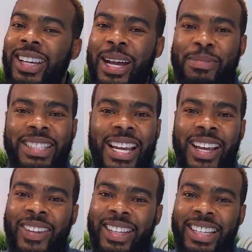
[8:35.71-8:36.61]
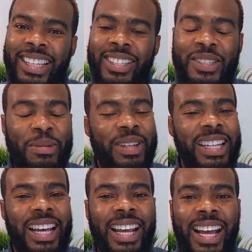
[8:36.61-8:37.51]
coming down, coming
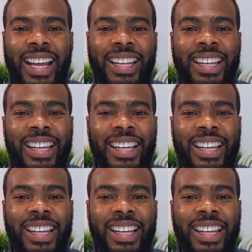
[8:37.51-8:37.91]
in kind of hot."